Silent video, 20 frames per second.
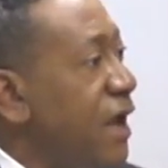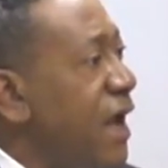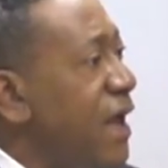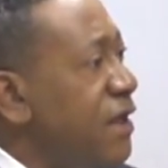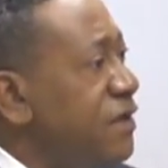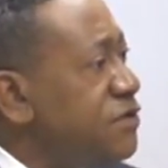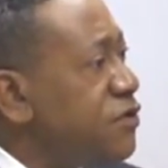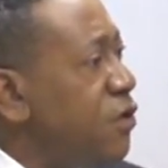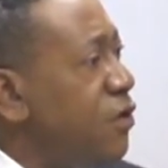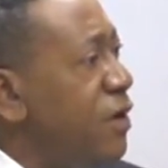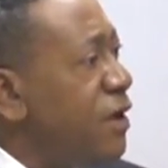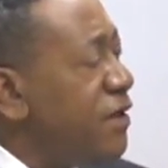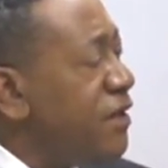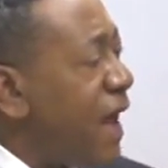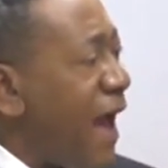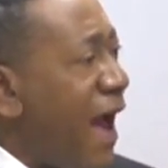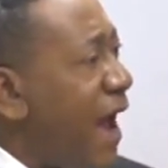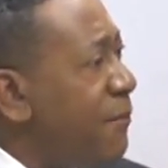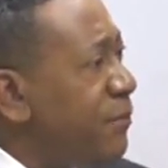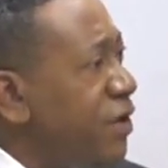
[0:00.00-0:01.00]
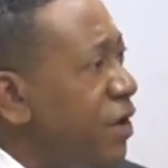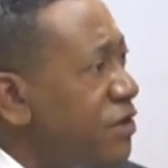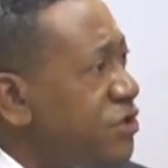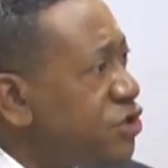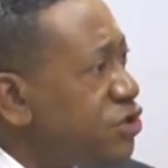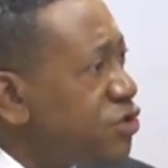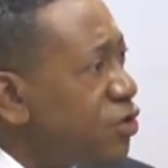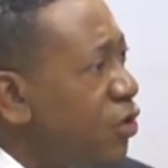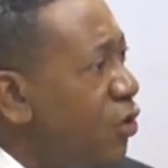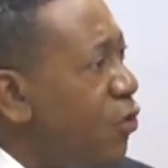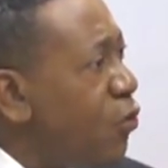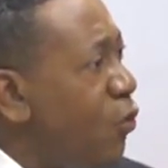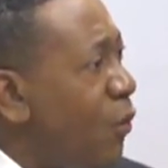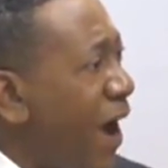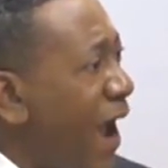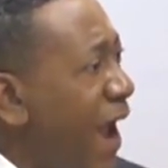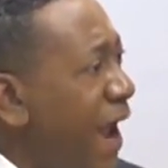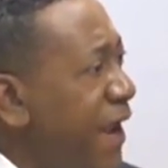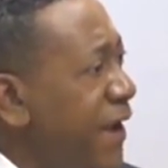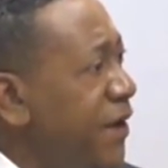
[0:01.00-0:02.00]
So I'm not sure
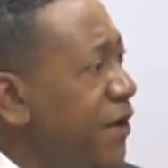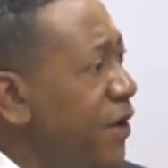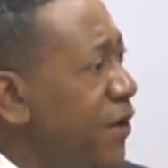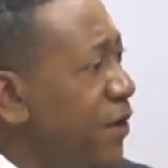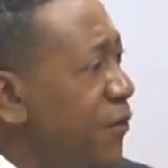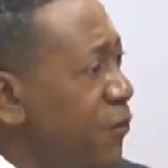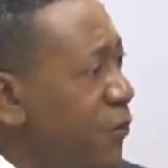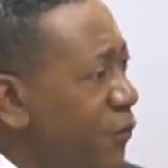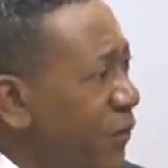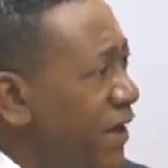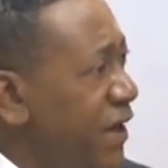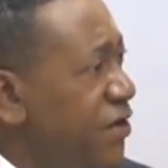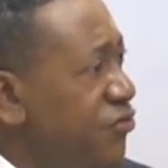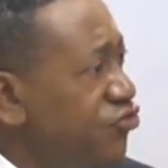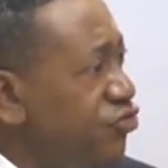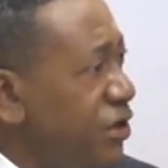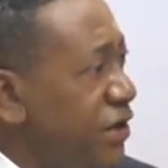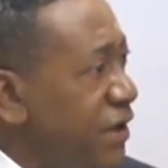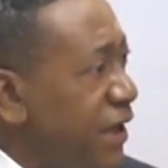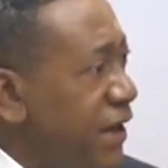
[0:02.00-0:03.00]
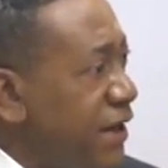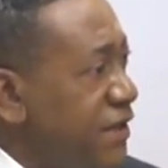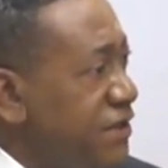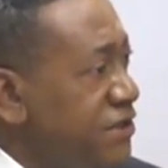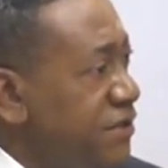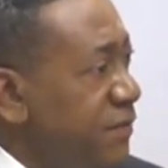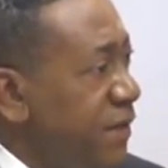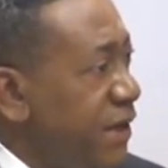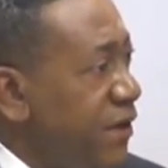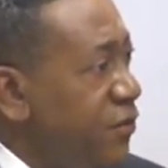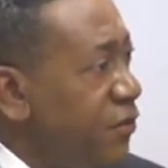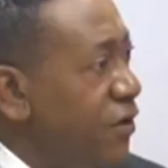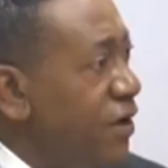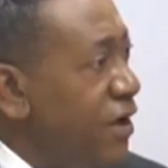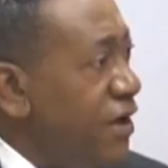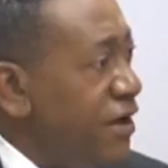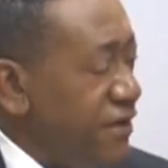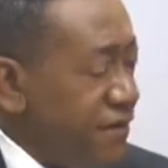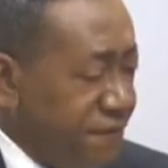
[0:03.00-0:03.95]
why we in Trinidad and Tobago